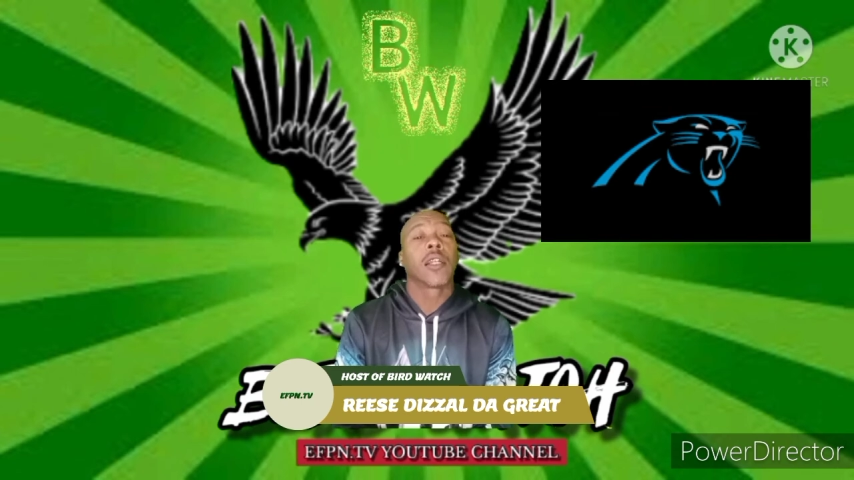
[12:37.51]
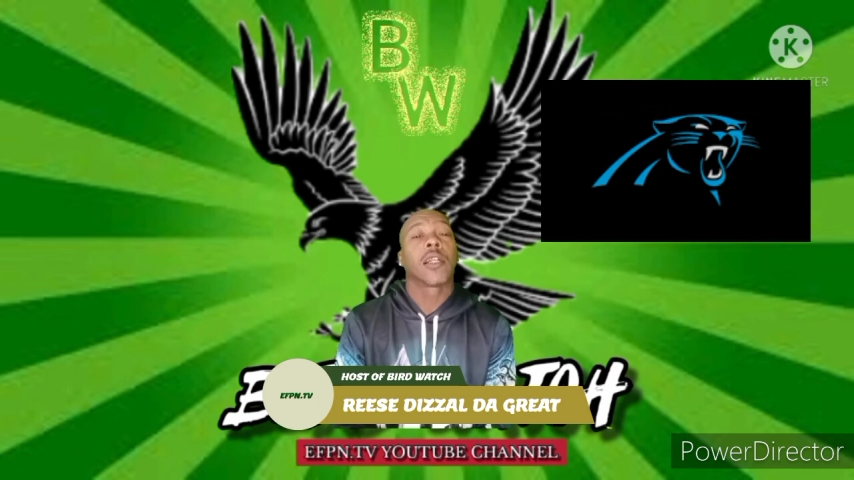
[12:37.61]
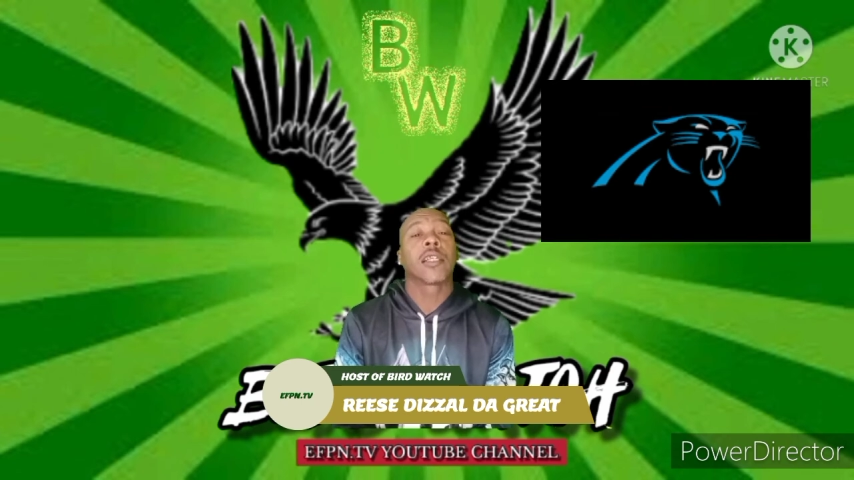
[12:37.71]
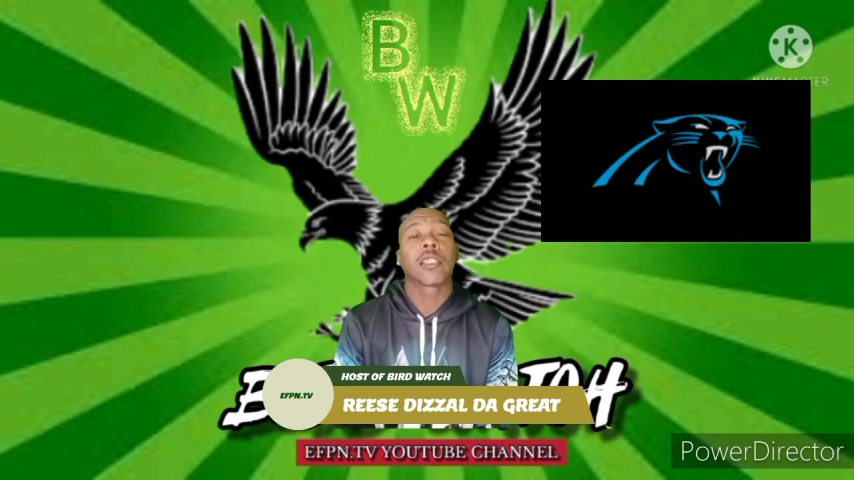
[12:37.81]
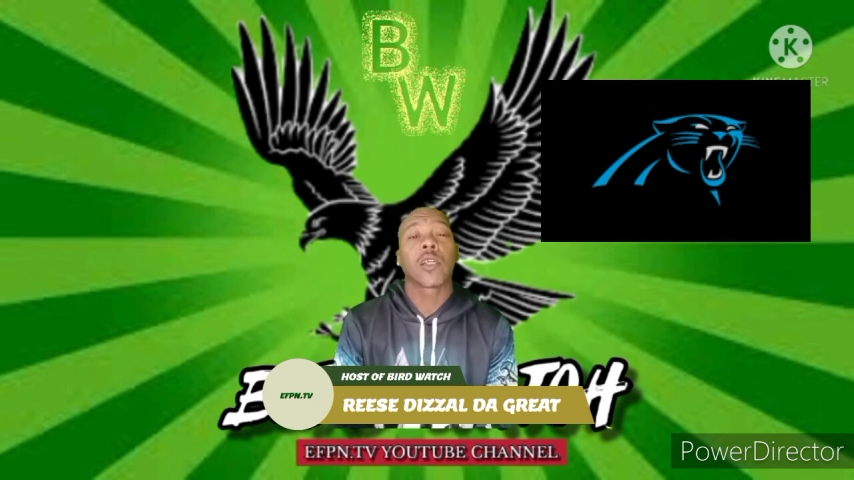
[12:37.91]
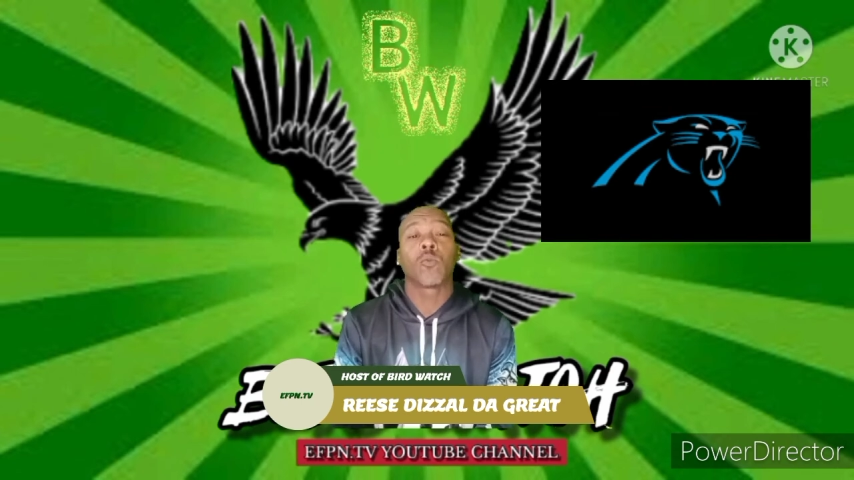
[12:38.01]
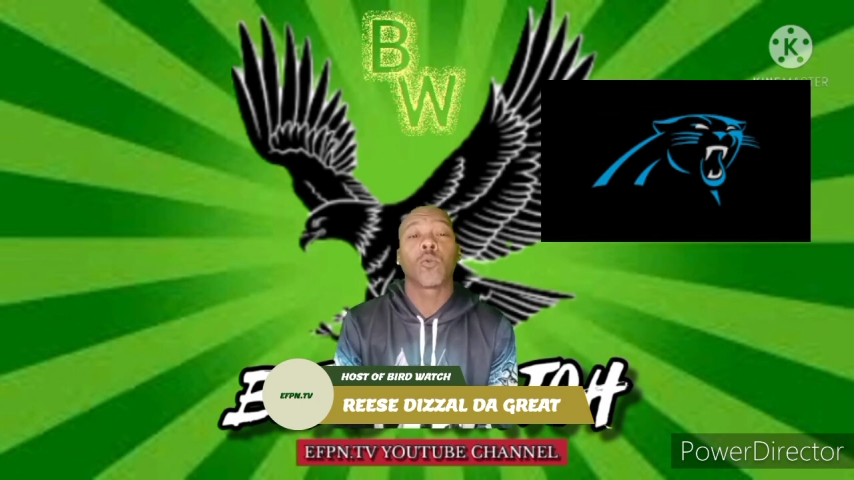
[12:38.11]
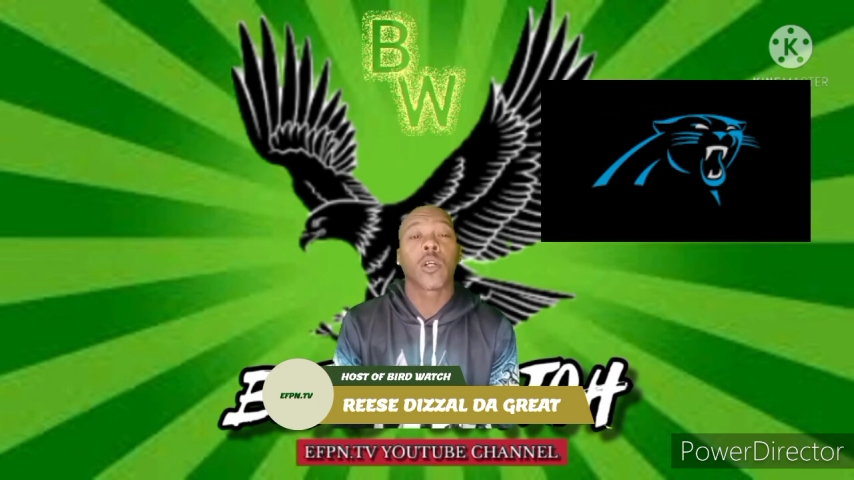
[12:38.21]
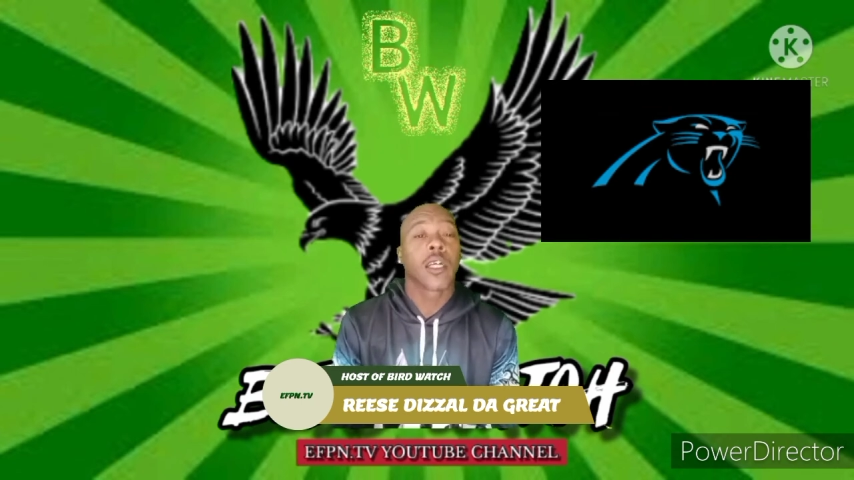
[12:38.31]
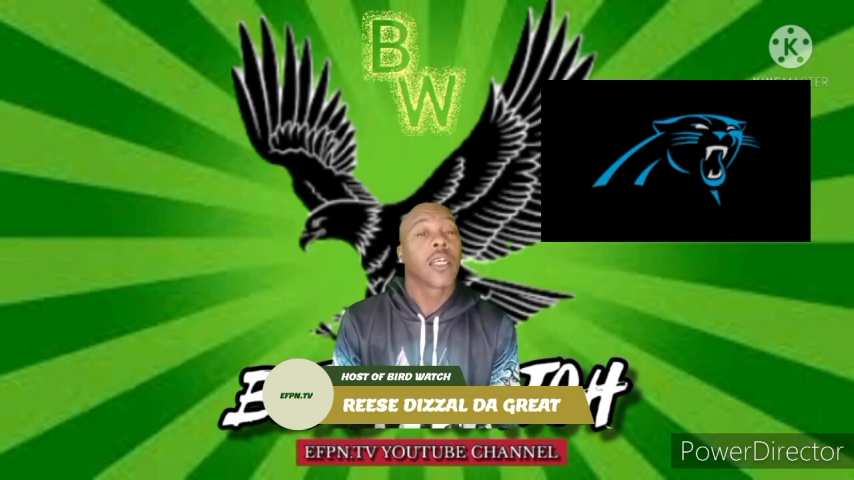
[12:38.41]
Let's see
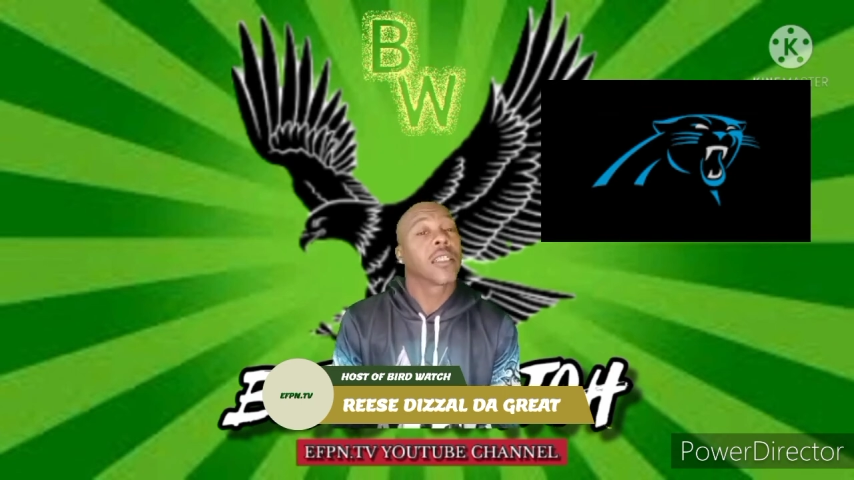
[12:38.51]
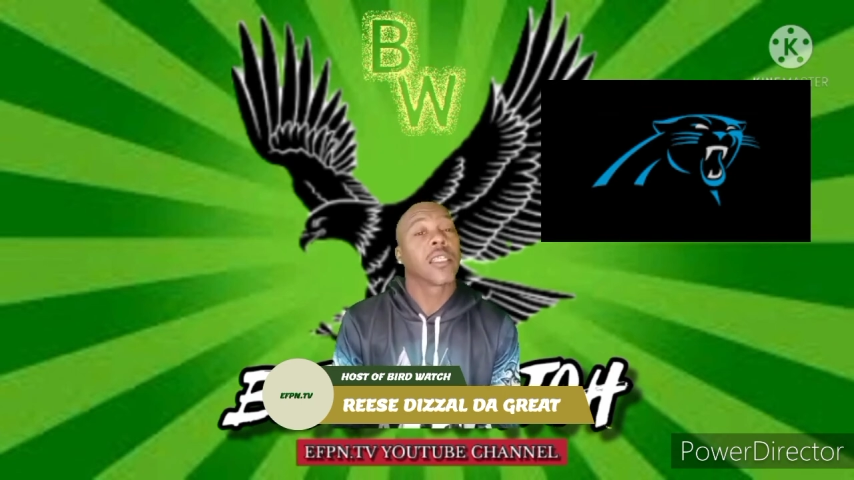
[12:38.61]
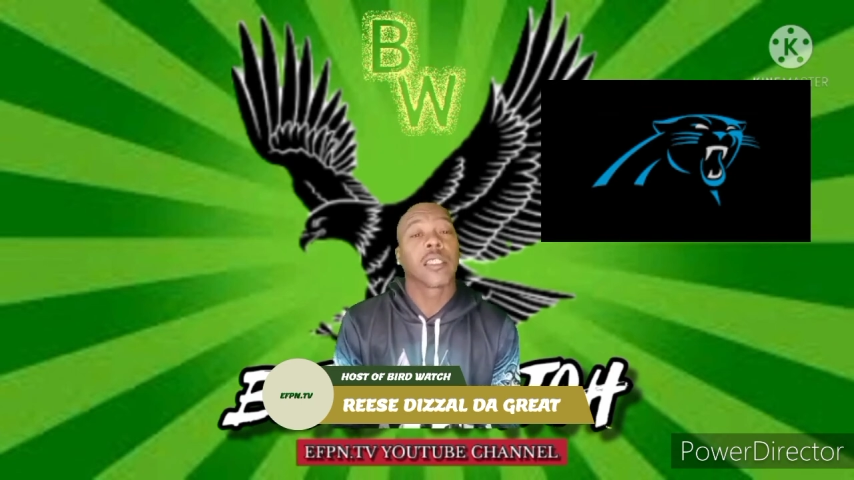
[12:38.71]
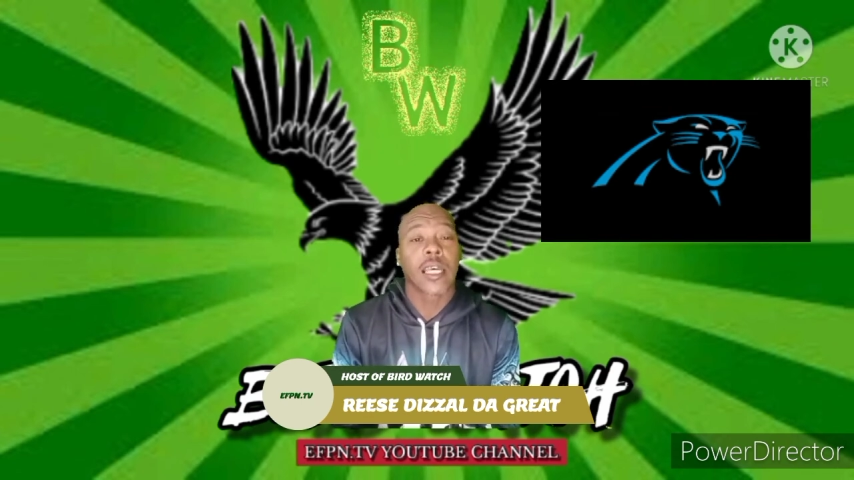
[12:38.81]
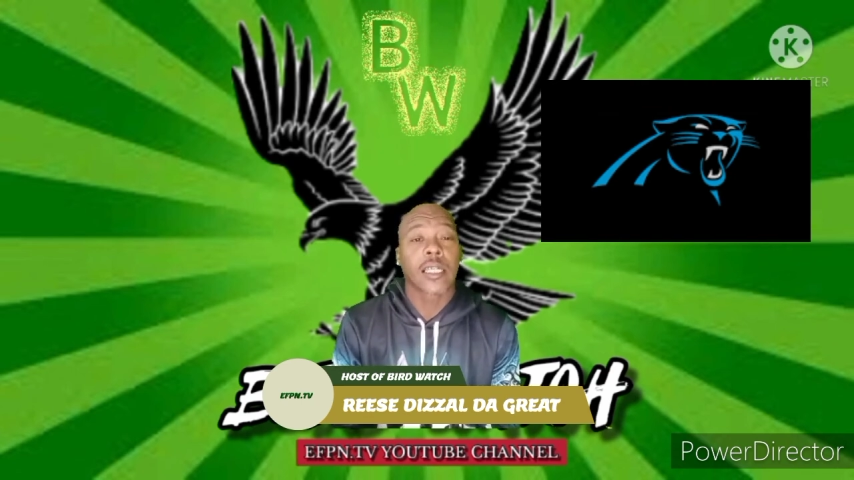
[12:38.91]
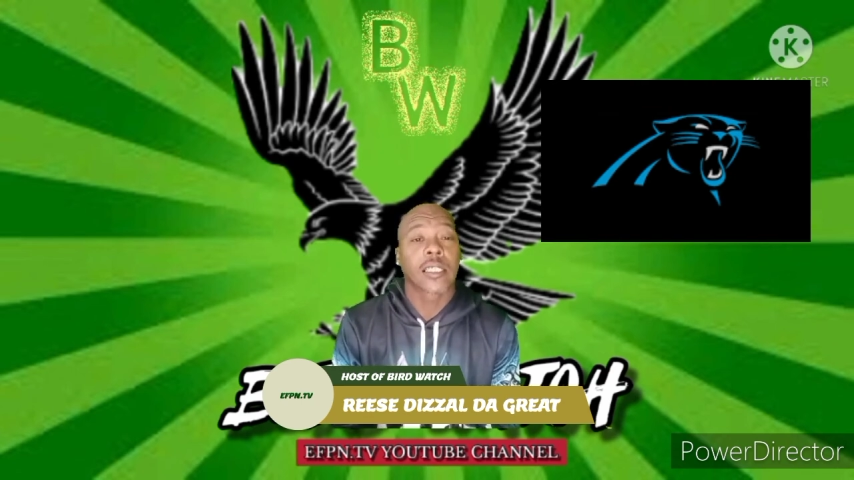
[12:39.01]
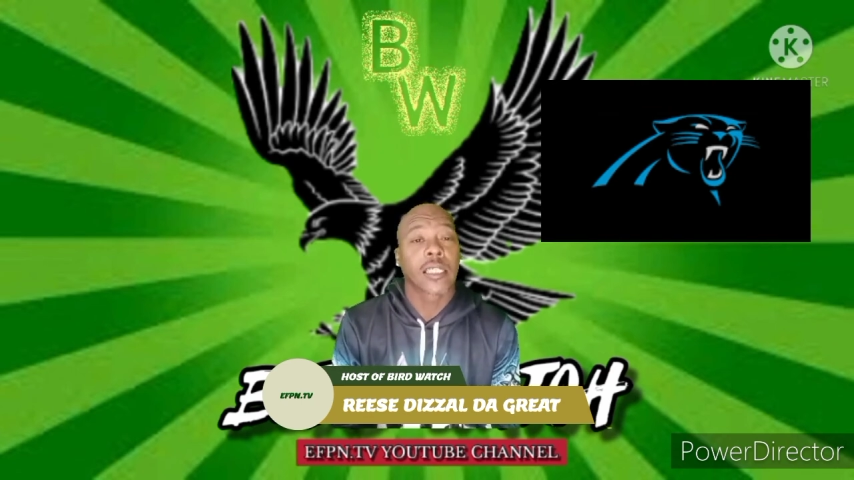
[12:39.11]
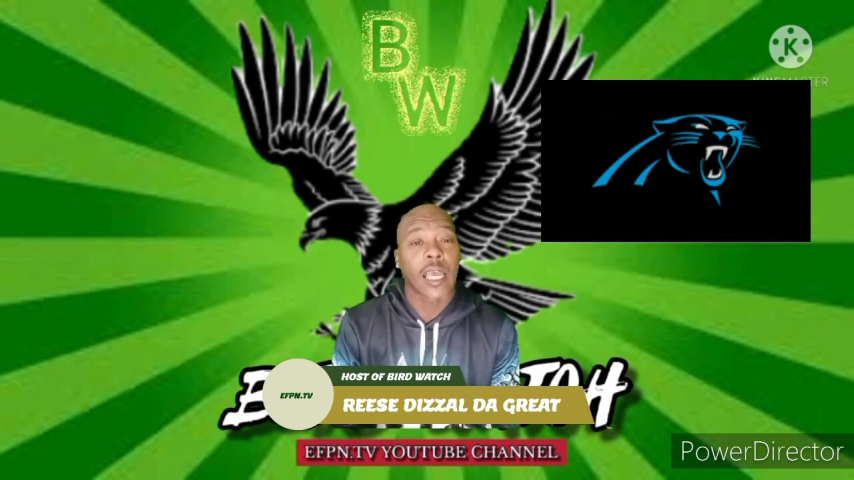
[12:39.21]
what this next